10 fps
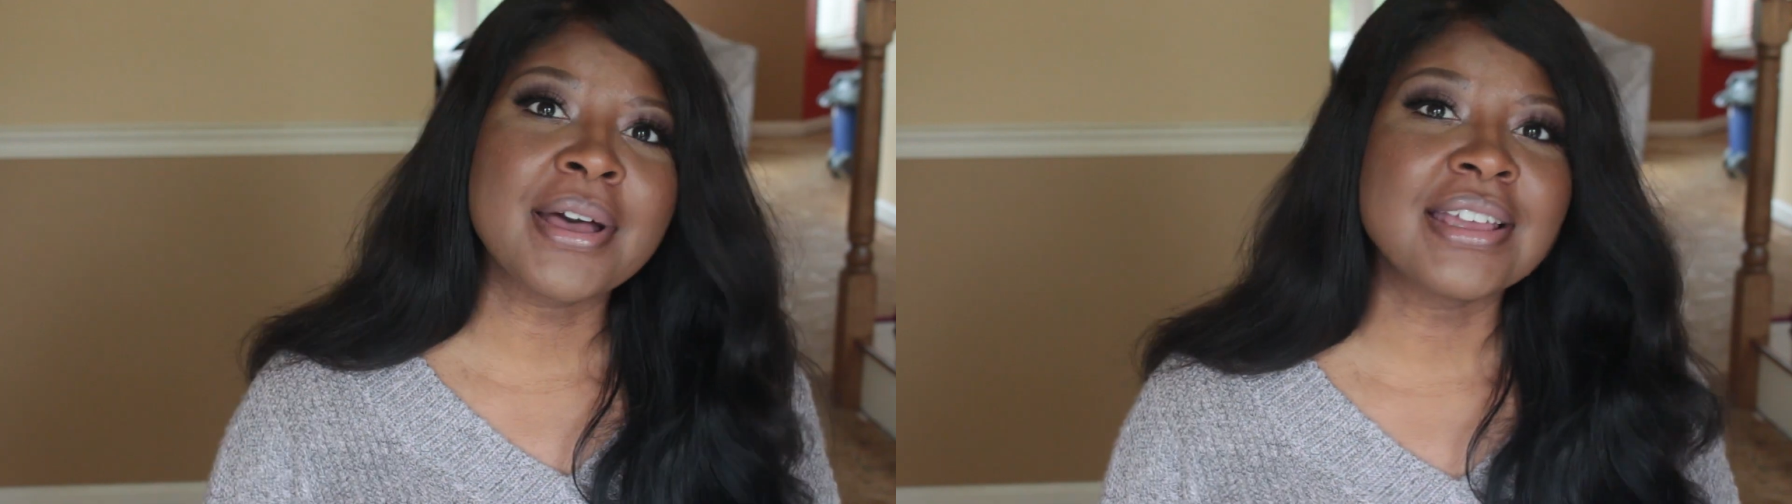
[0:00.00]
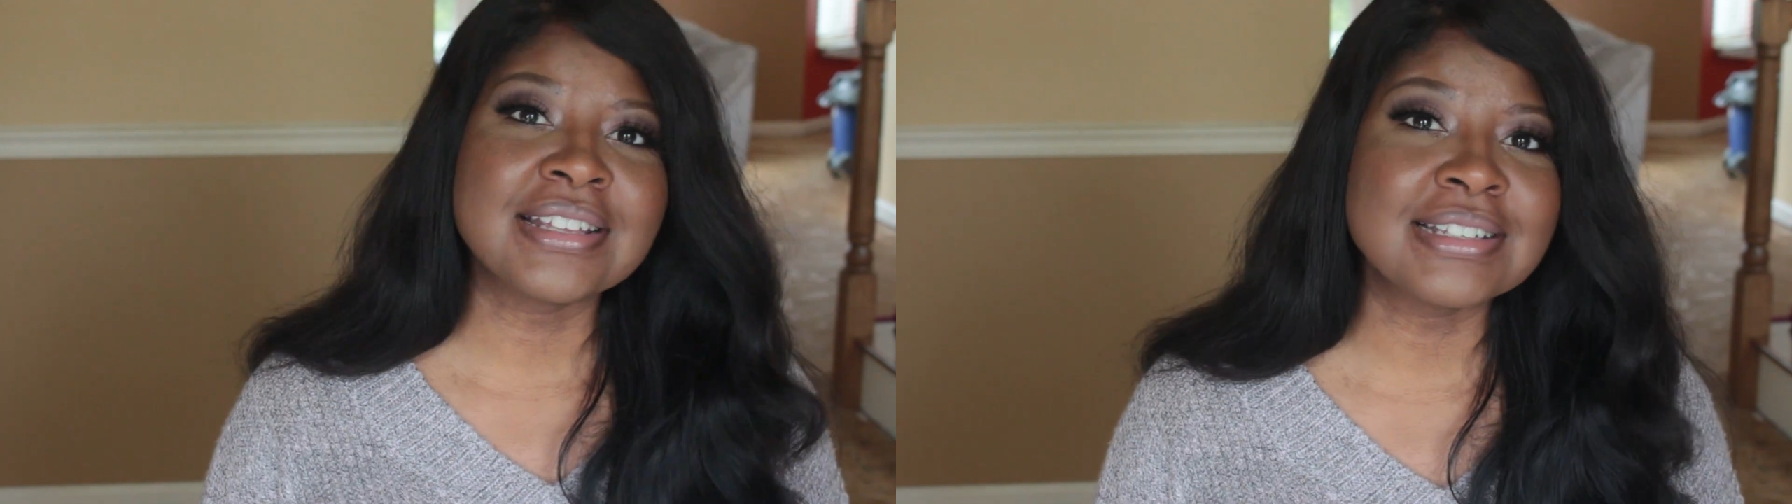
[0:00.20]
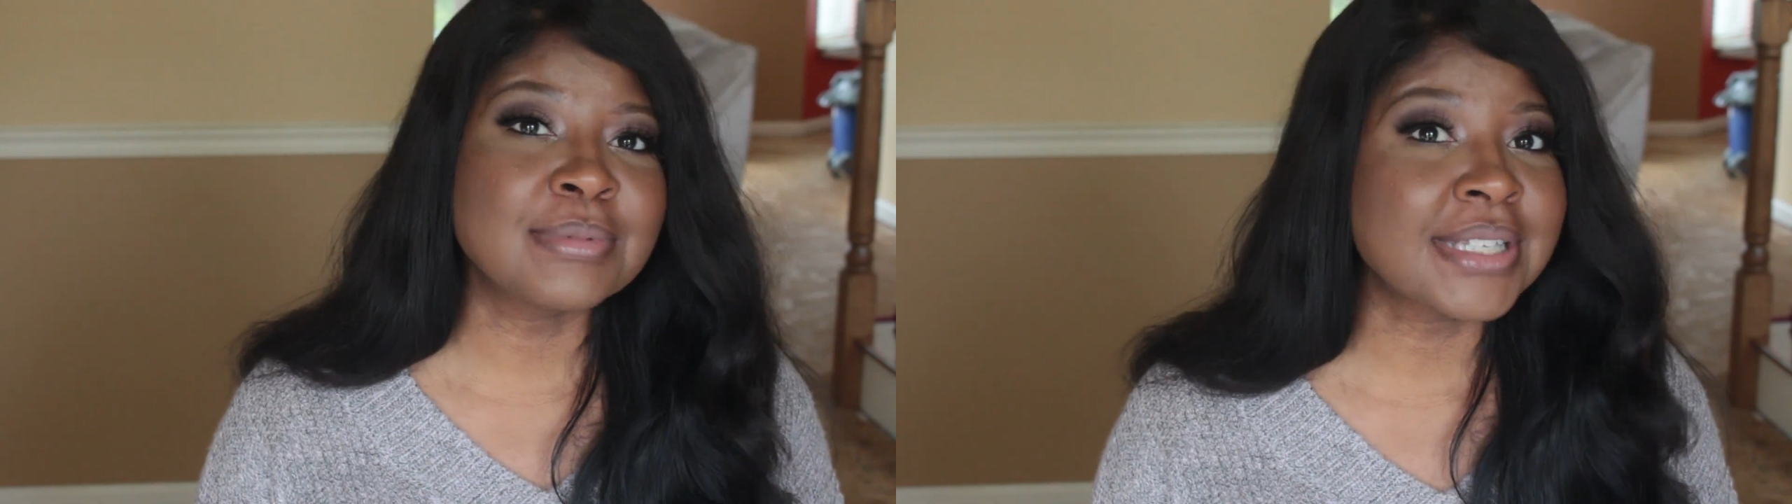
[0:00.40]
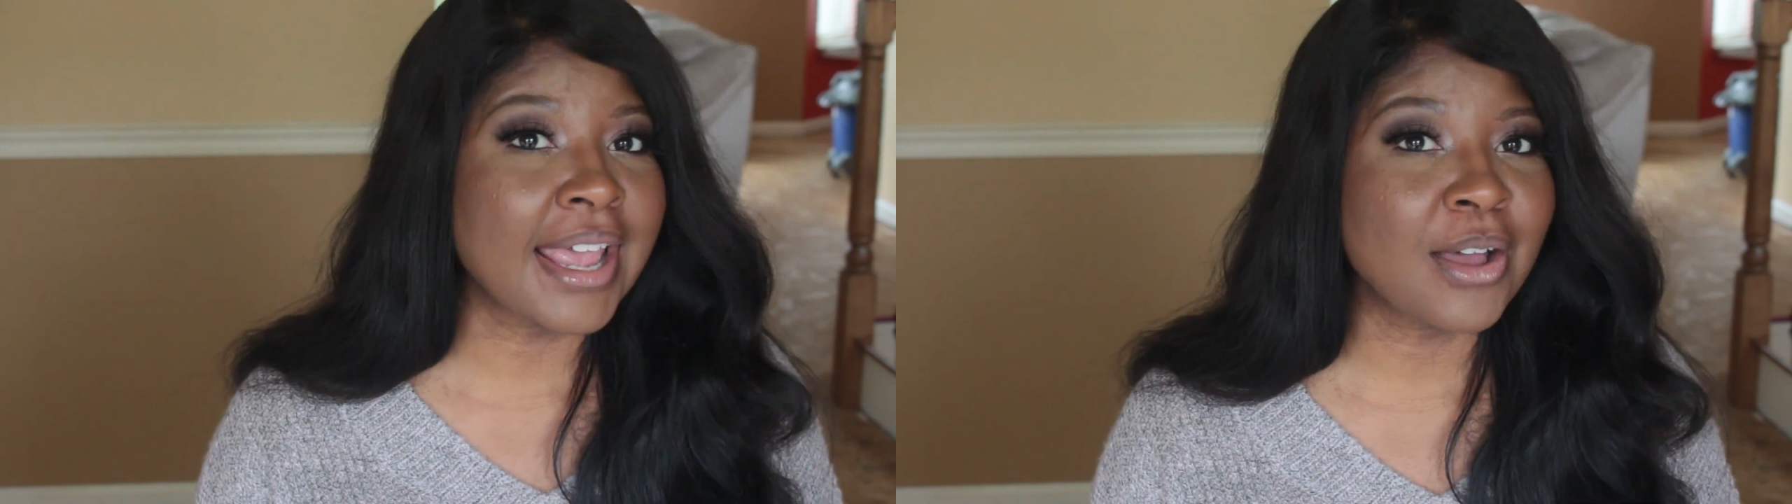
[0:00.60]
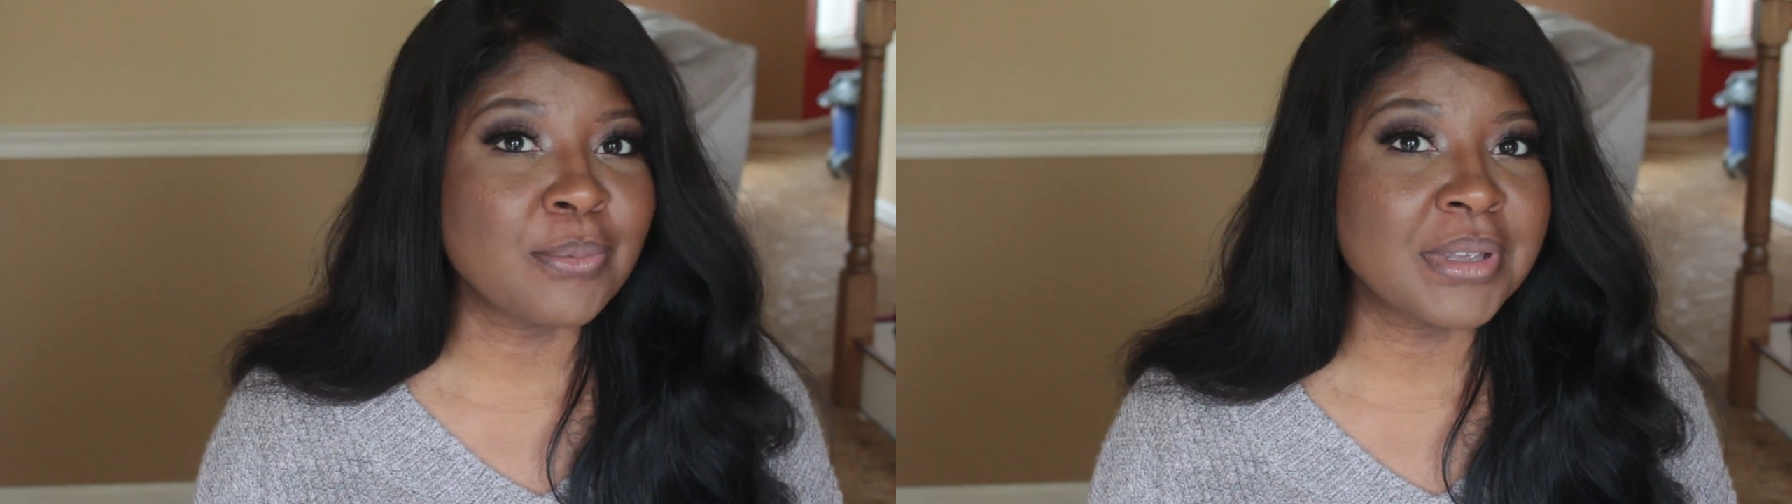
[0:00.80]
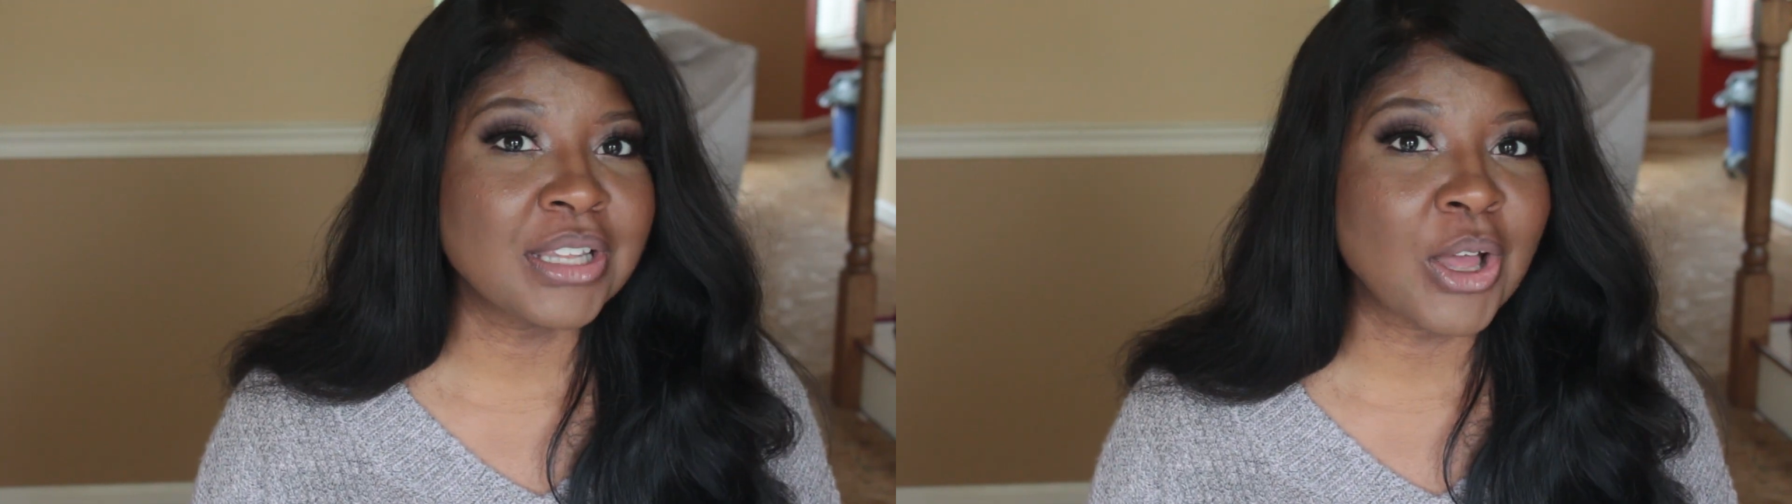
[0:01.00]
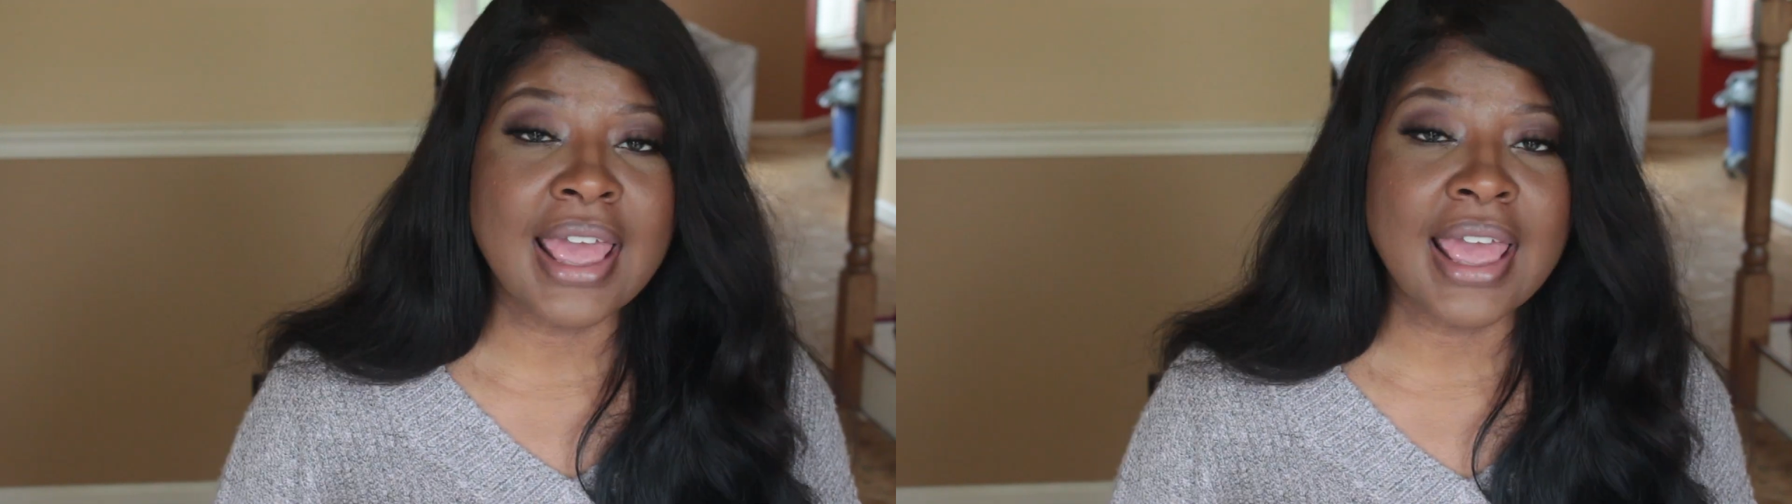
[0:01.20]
button down below.